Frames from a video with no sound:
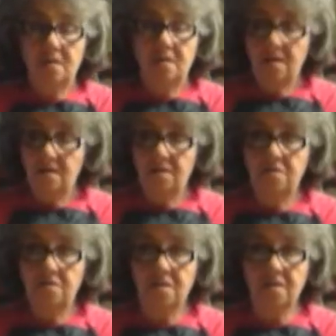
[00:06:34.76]
and then you
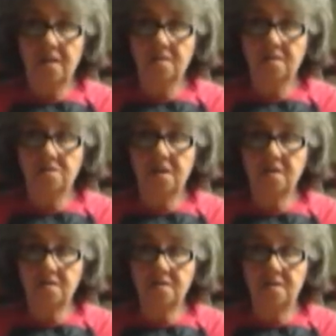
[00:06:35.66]
can
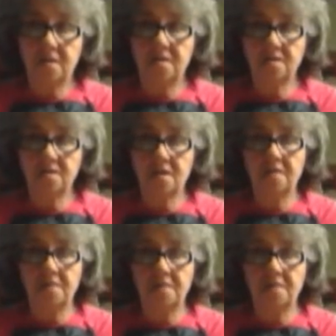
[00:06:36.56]
check the doneness of the